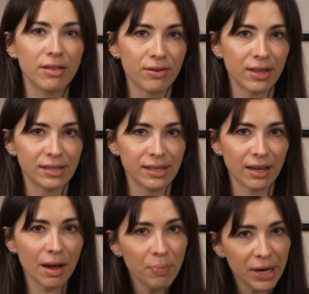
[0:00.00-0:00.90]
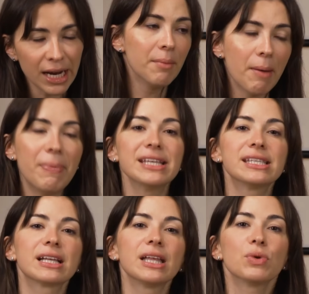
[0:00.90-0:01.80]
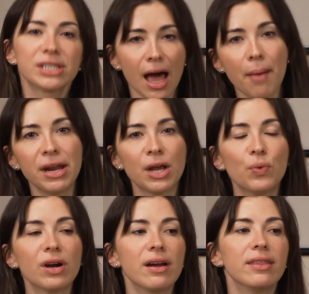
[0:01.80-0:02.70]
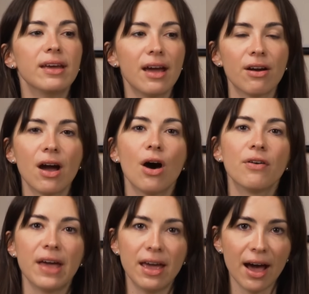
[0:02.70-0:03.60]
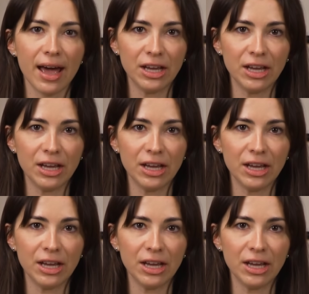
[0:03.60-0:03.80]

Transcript: other things in the company. But basically what's happening, we're in the era of AI